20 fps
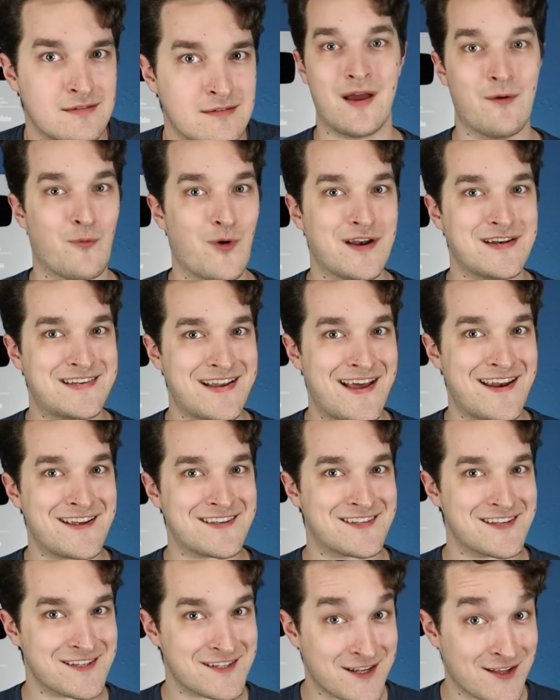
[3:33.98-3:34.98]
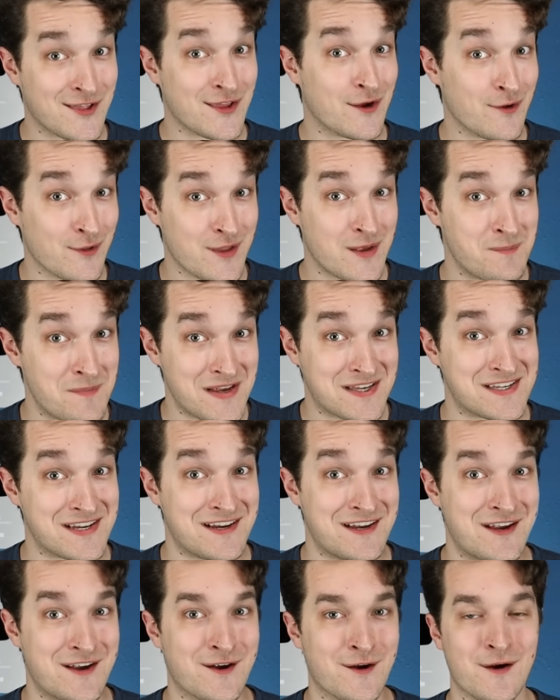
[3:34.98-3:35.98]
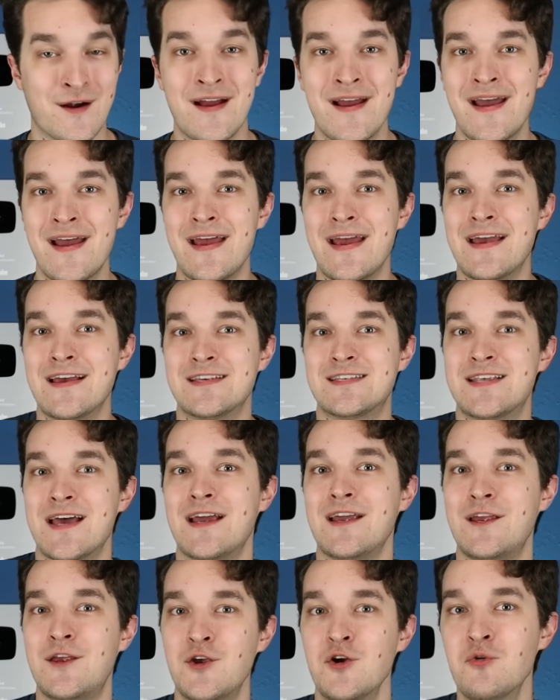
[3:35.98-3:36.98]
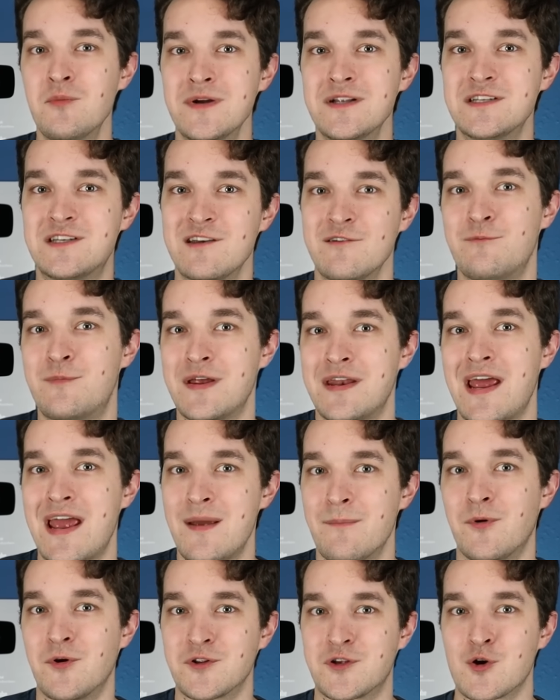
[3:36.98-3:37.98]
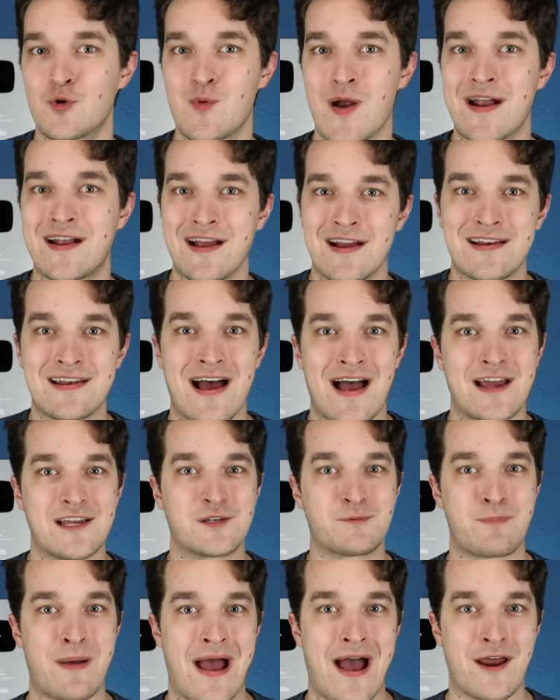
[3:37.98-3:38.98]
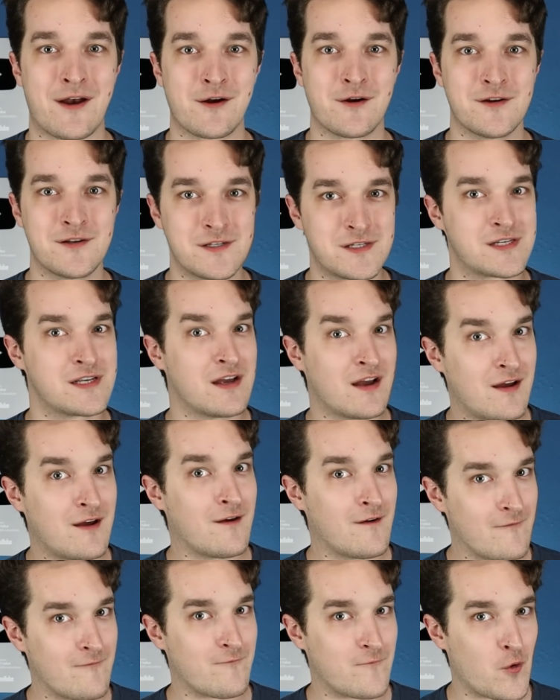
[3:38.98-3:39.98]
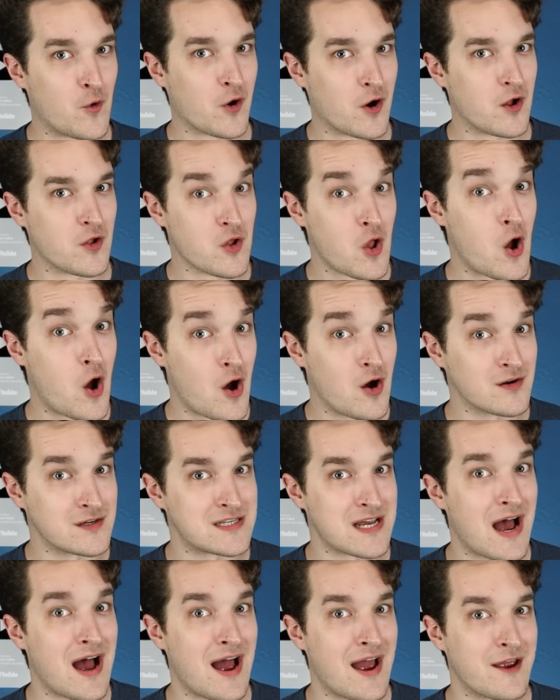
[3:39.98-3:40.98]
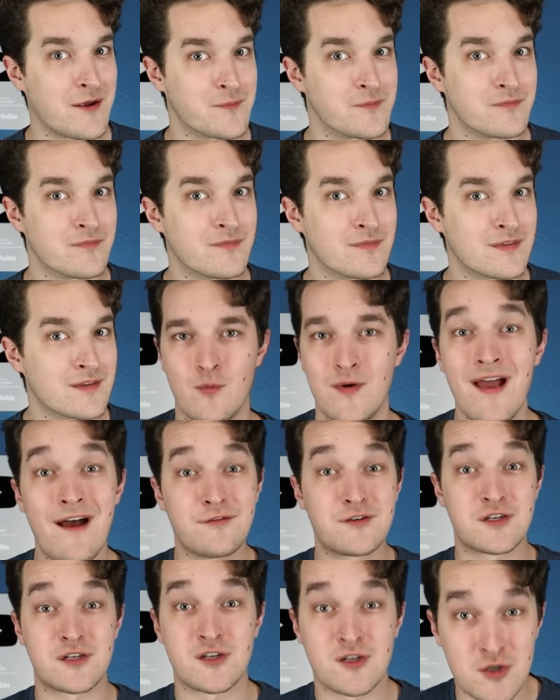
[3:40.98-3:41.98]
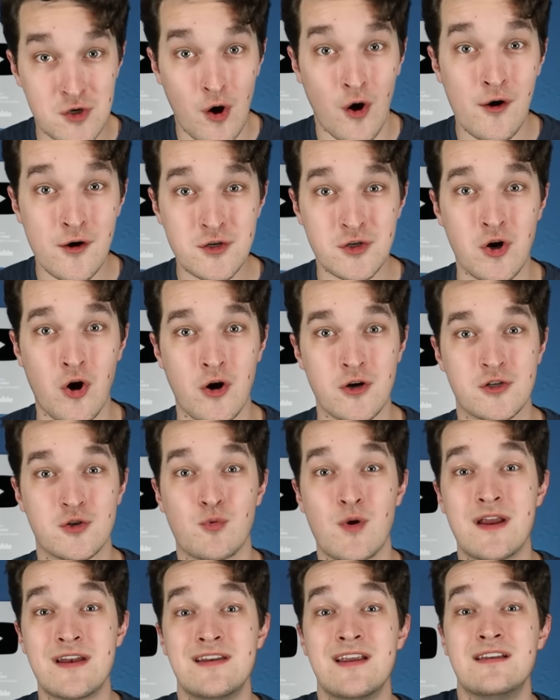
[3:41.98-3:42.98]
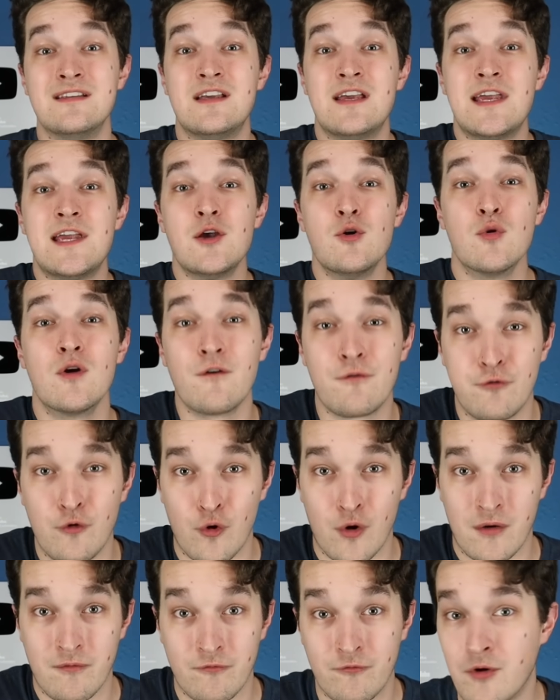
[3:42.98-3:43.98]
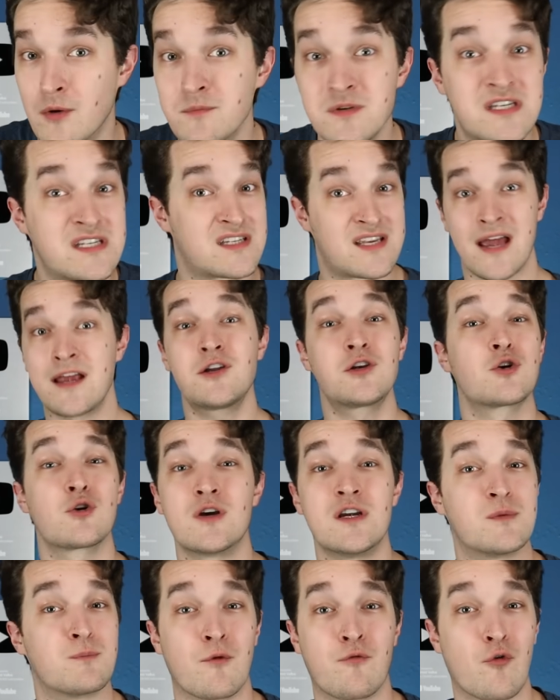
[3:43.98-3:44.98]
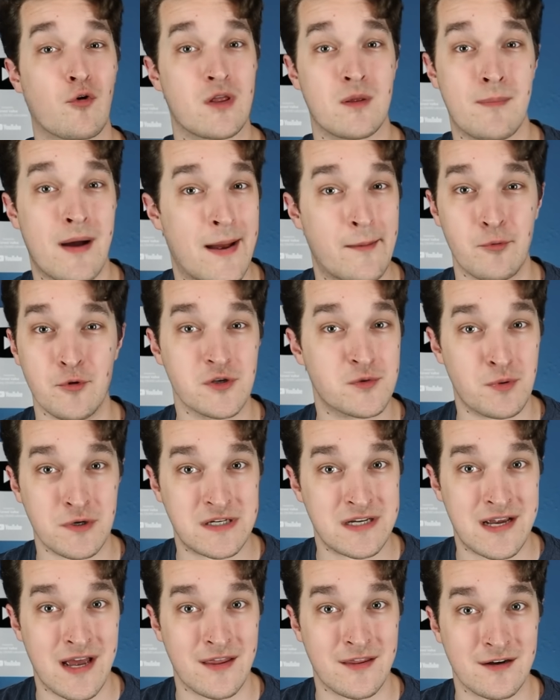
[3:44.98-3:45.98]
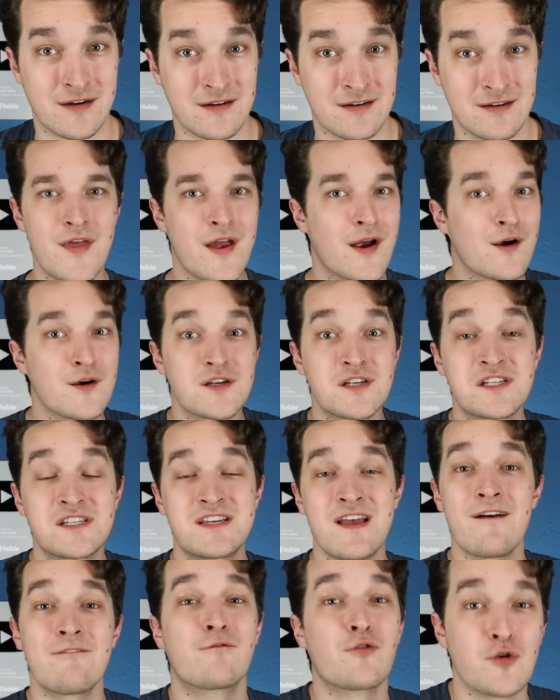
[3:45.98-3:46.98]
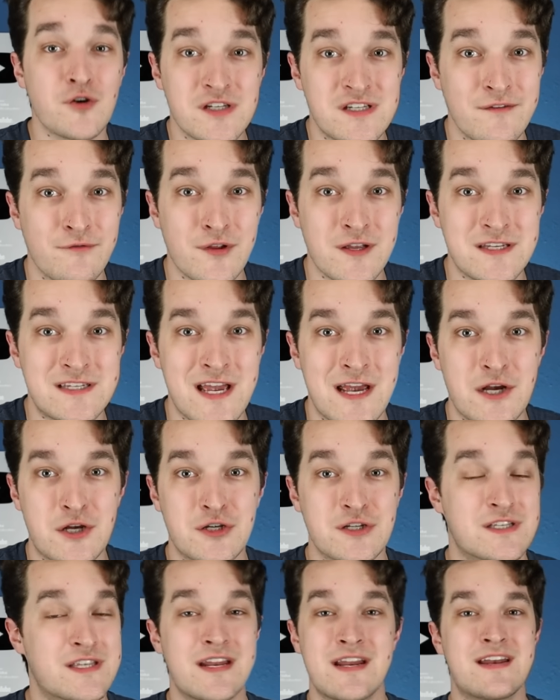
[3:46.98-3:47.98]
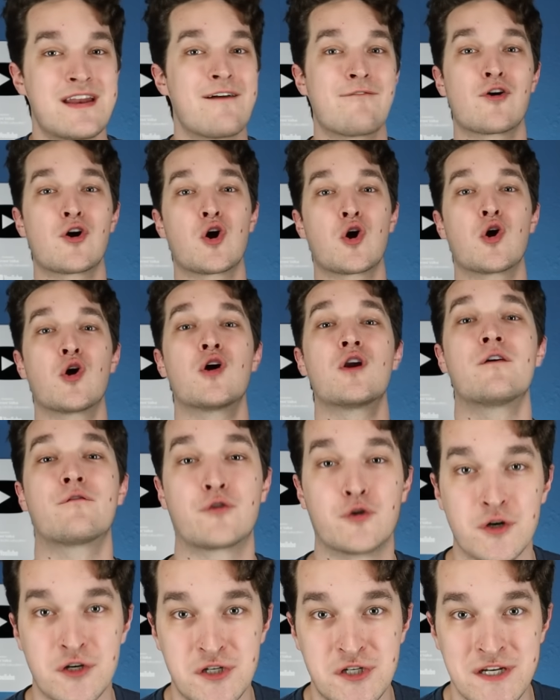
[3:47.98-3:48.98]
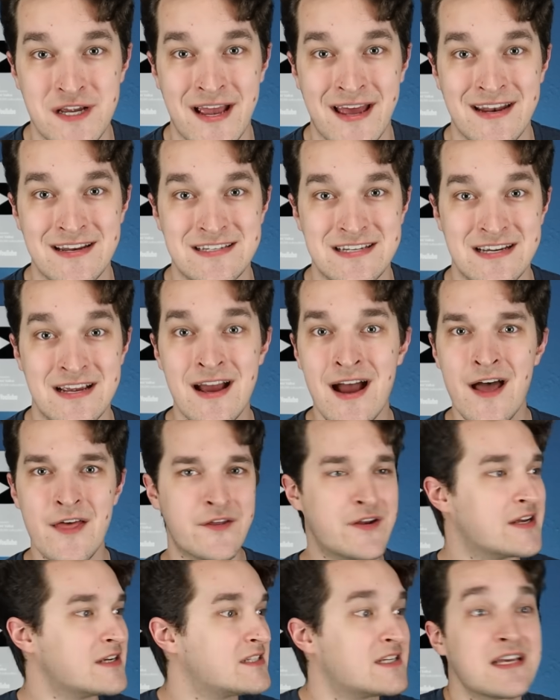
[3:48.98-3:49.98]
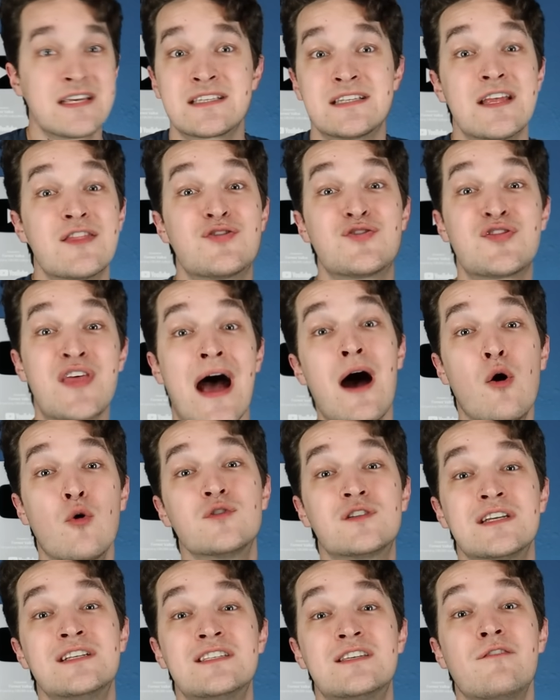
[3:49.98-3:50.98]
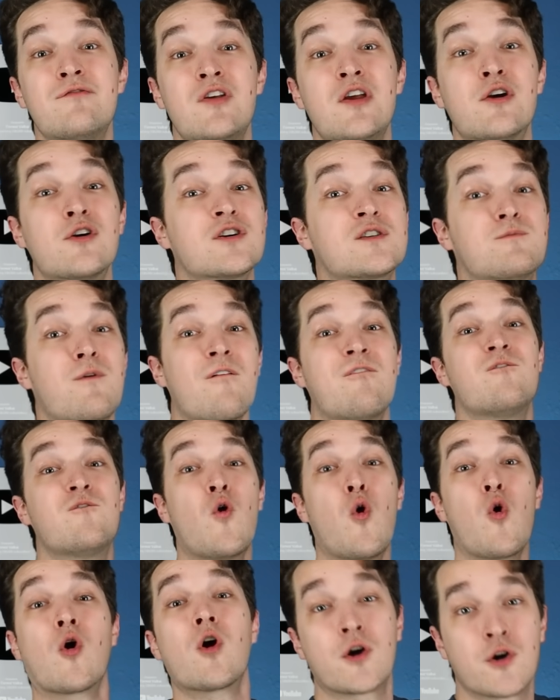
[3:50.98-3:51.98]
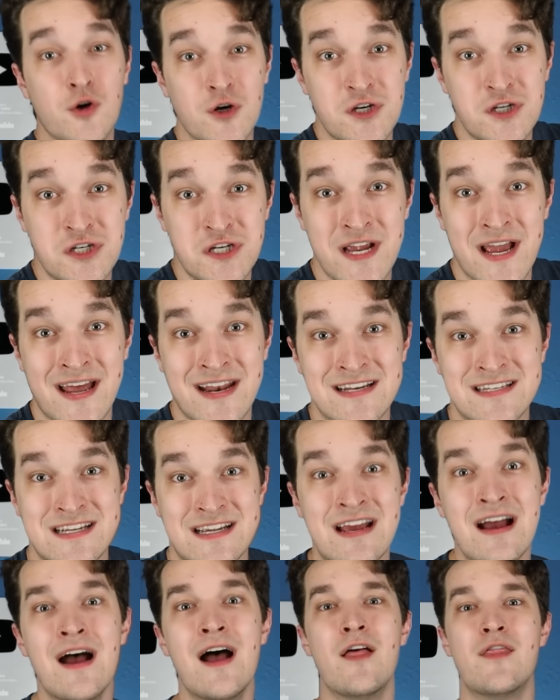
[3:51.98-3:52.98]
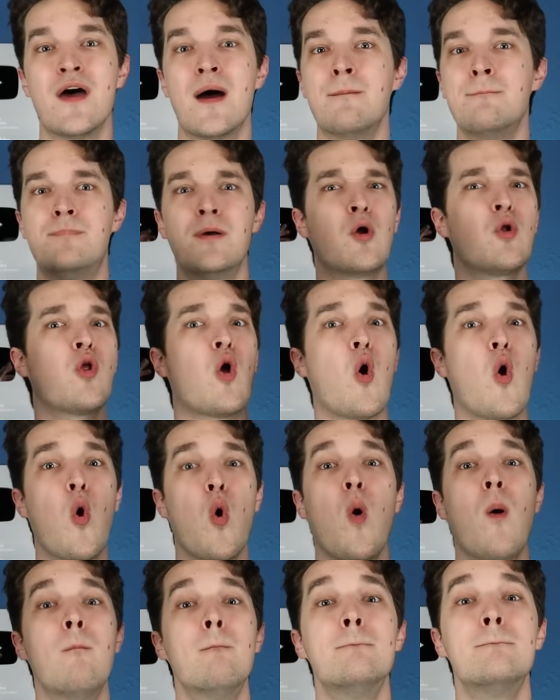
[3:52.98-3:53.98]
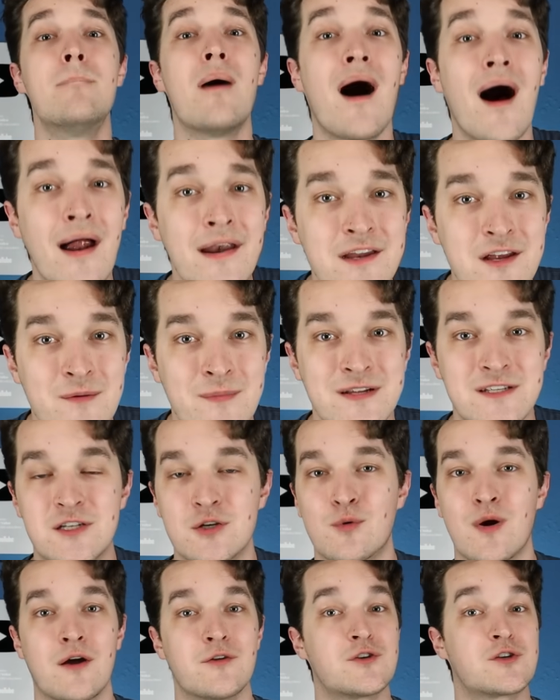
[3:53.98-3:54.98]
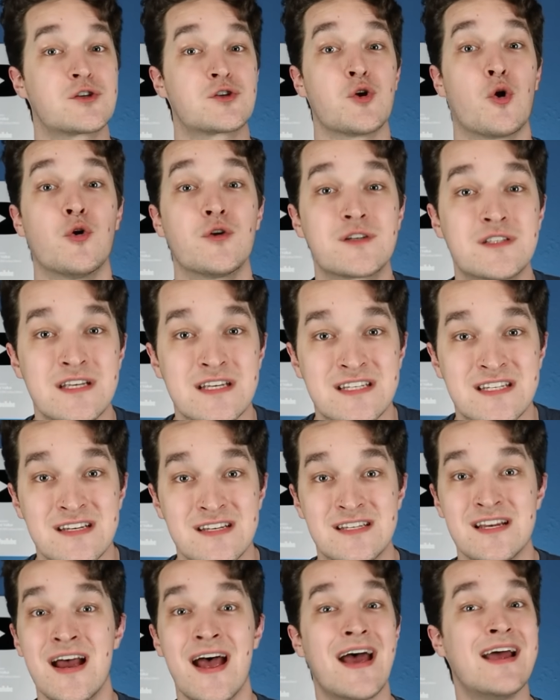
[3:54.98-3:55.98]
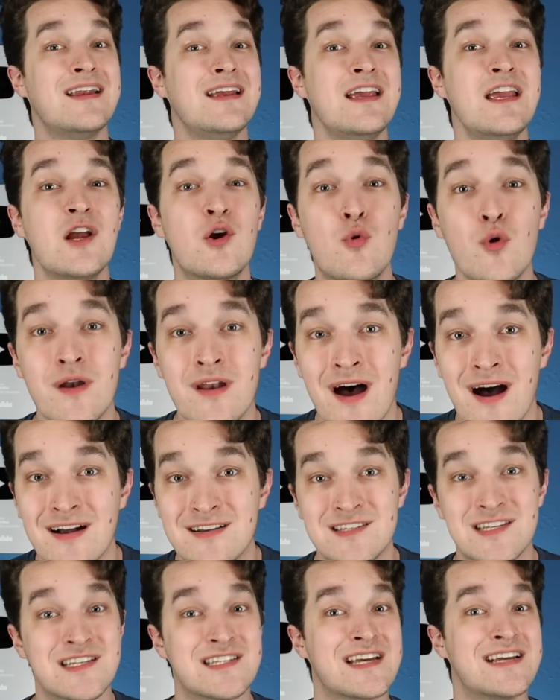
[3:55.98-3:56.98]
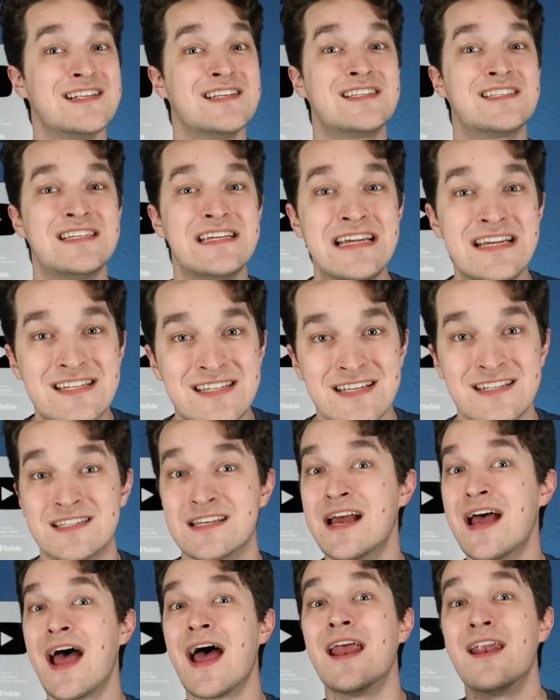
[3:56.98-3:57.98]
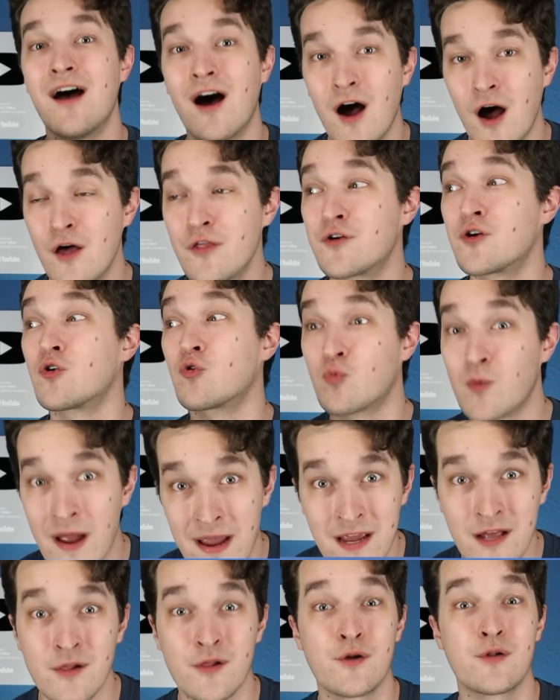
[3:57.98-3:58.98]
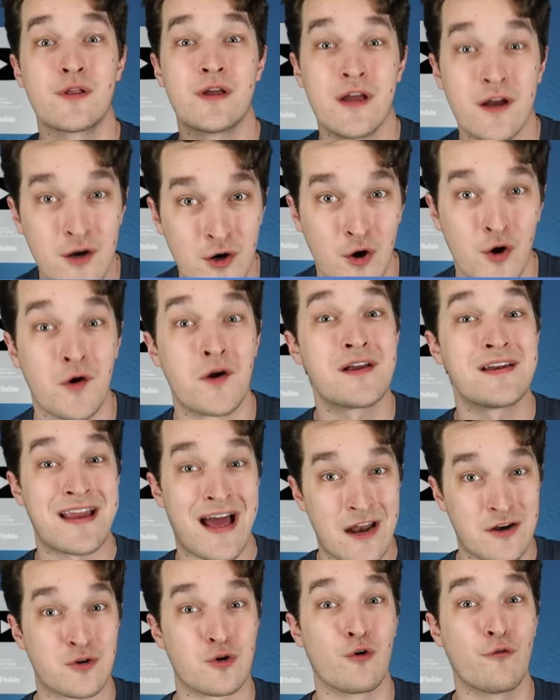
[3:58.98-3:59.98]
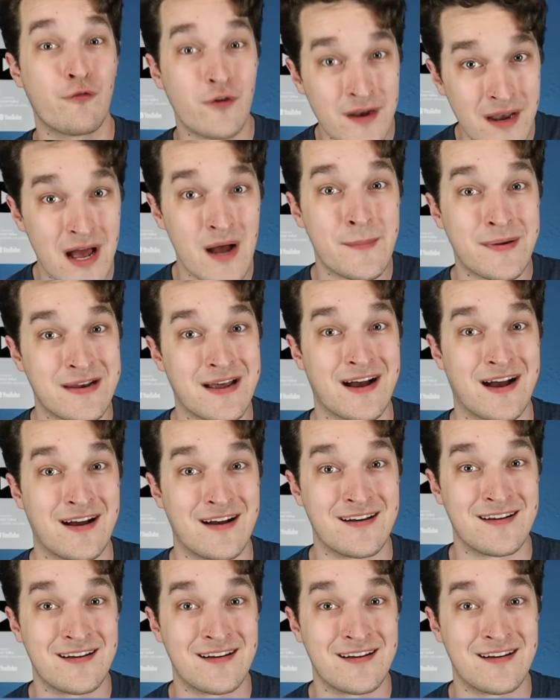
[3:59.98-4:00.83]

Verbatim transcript: And what Dennis is clearly missing here is that humans have been able to recognize patterns for a long time. We have star charts written in cuneiform from centuries before the Bible was put together. There are several civilizations that had never heard of Christianity, that existed thousands of years before Christianity, that built whole monuments around solstices and equinoxes and seasons and other regularly occurring natural phenomena.